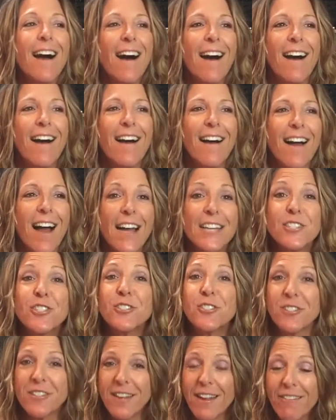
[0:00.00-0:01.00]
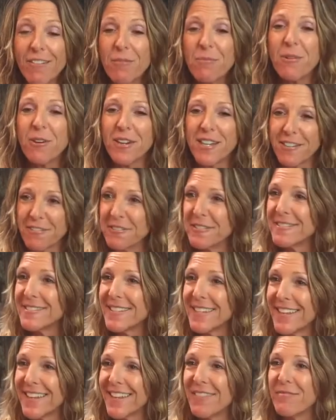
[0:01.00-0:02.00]
I should have a morning
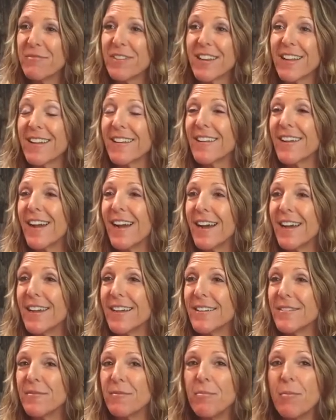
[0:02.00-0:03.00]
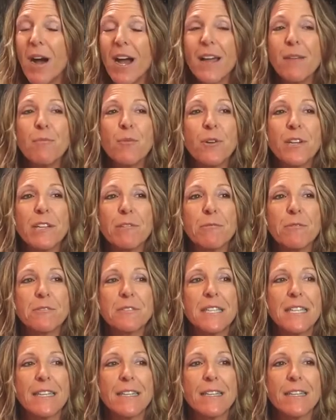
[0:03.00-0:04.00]
routine, but I, I my morning
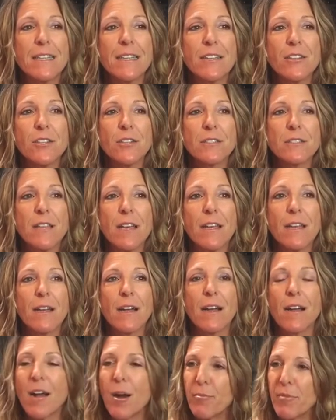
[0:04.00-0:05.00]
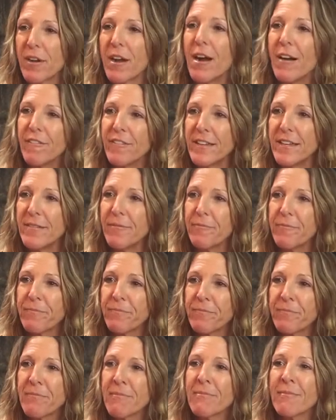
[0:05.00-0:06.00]
routine looks like a cup of coffee,
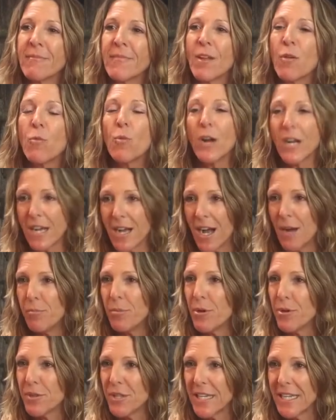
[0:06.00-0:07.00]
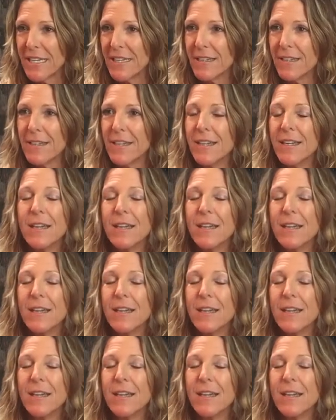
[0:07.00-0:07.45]
one cup only,